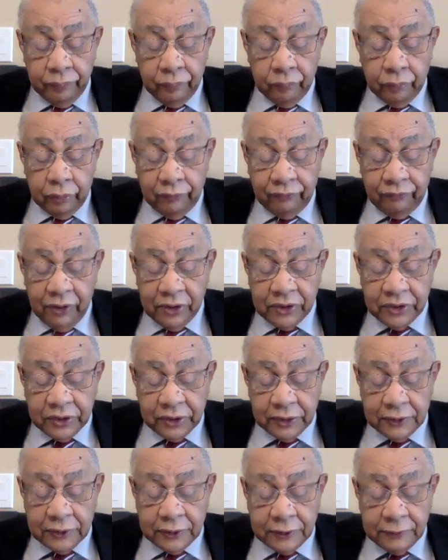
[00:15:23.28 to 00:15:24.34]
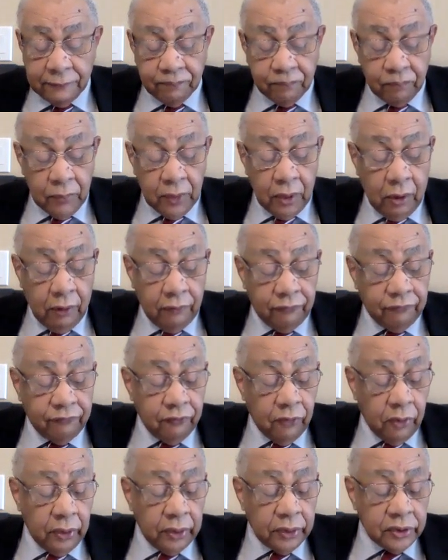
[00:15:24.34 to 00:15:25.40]
professions
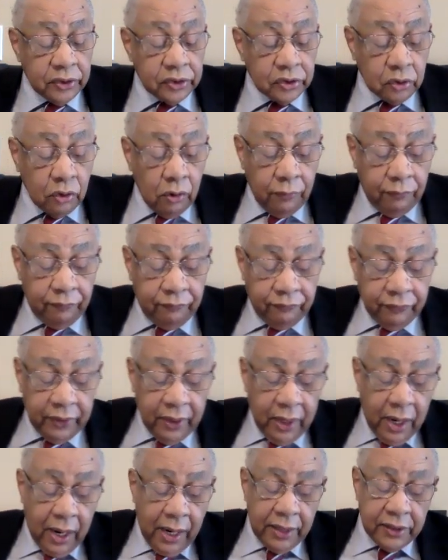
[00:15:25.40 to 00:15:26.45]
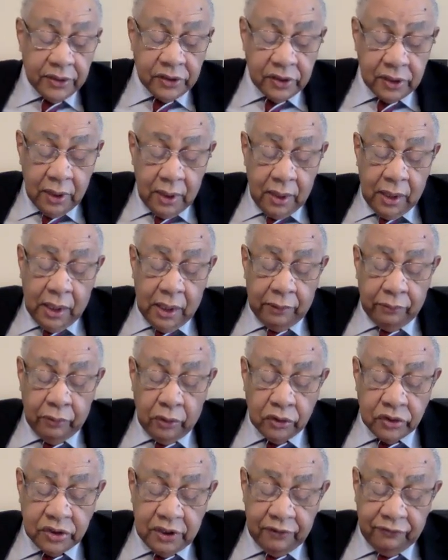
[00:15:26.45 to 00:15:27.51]
afford scope for the highest and
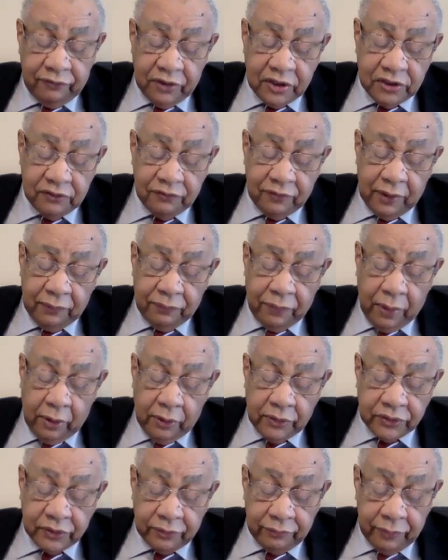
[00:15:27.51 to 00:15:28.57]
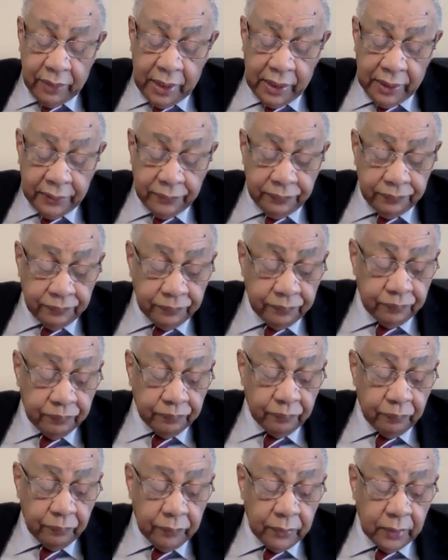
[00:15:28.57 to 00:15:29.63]
most diversified powers of mind.
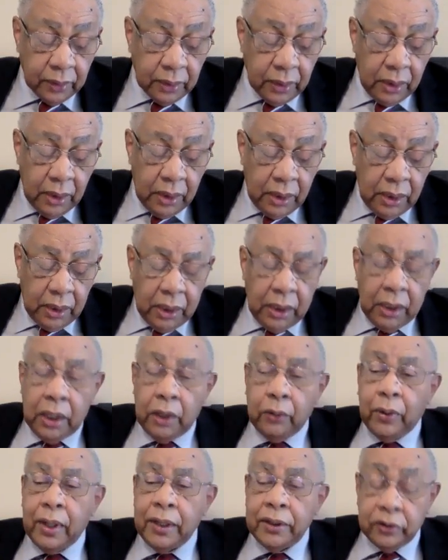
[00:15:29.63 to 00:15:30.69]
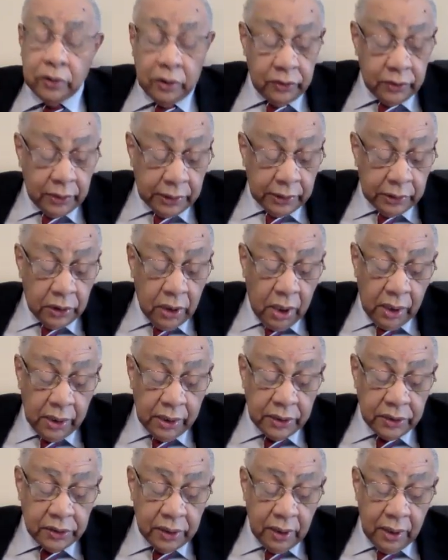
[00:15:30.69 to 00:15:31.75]
He went on to
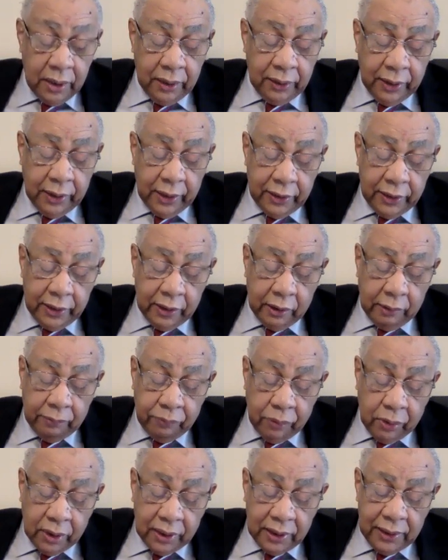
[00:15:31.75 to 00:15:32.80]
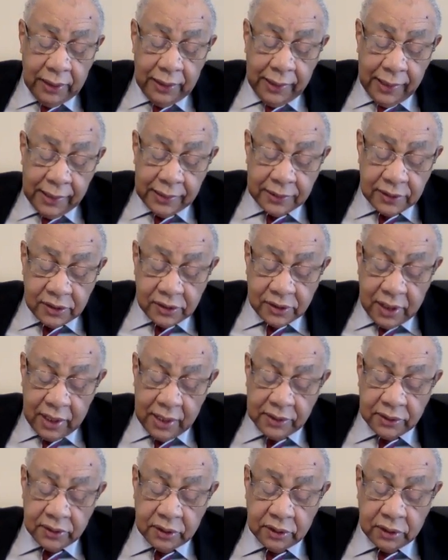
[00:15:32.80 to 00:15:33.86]
acknowledge that there are bodily
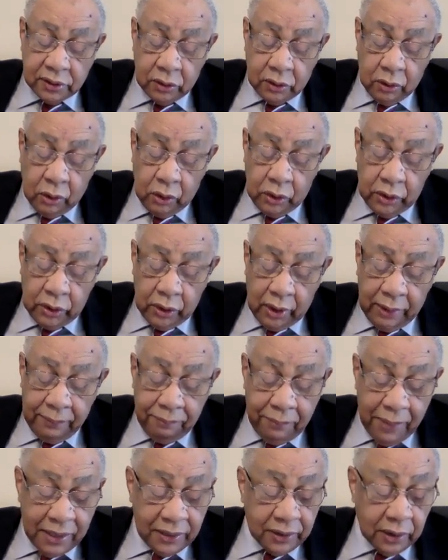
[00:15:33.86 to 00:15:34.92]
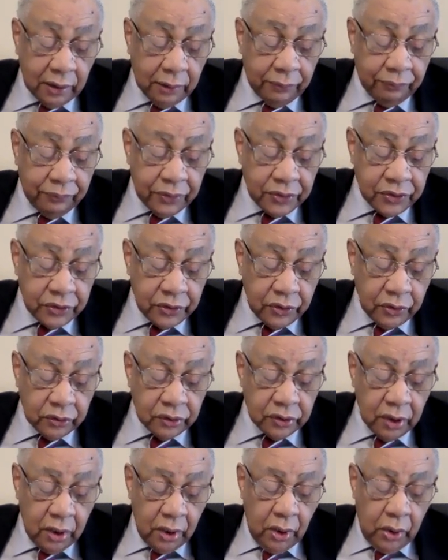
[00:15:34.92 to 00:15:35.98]
exercises or non-mental
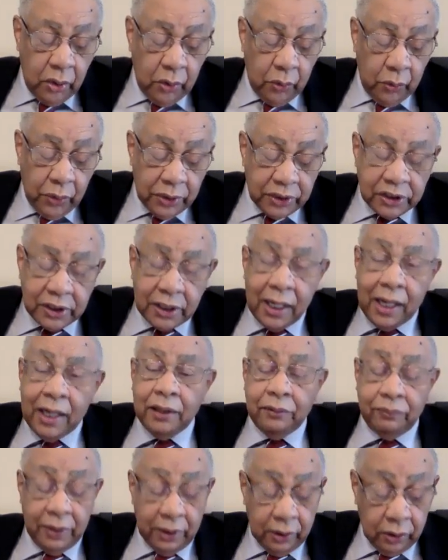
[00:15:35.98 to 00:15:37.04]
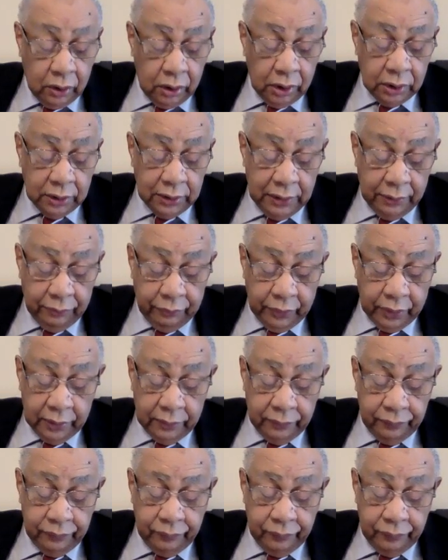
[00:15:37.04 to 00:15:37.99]
pursuits which can be called liberal,